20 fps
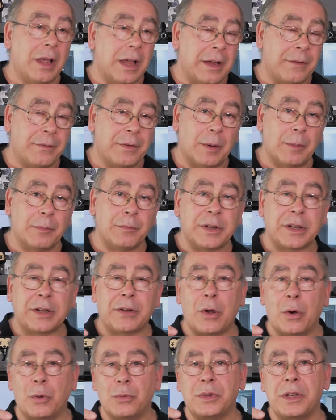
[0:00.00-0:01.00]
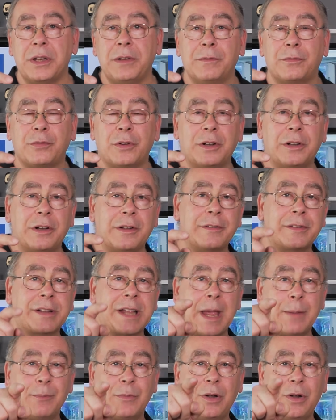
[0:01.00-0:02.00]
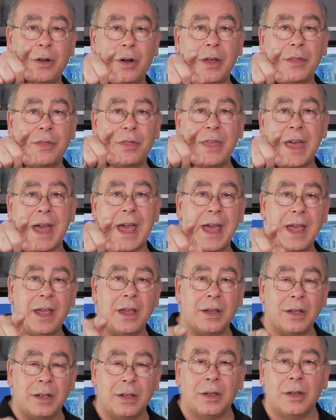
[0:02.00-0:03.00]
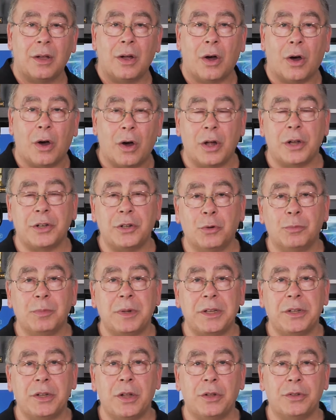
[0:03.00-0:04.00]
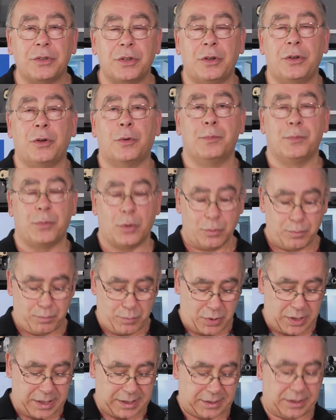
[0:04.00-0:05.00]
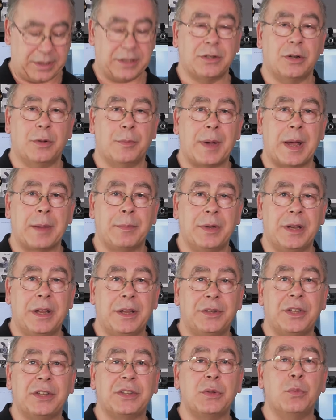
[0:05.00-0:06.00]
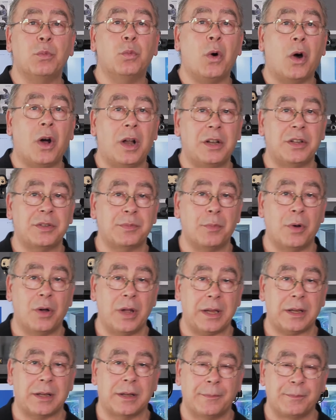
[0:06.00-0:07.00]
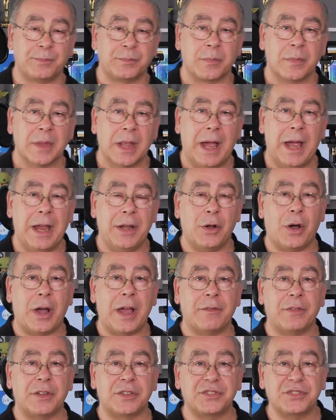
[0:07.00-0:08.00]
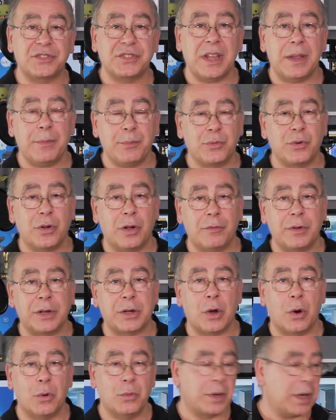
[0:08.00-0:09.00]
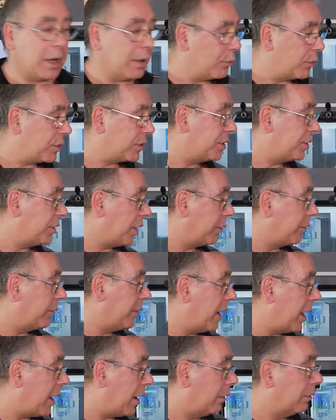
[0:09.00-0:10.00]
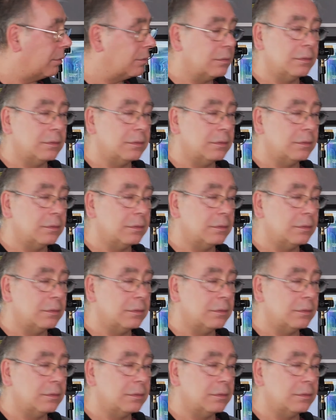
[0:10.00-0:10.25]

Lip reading: if I'm recording in front of a camera like that, I normally use an onboard mic, this little baby here. This is a wireless mic, and I have a separate recorder, which is over there,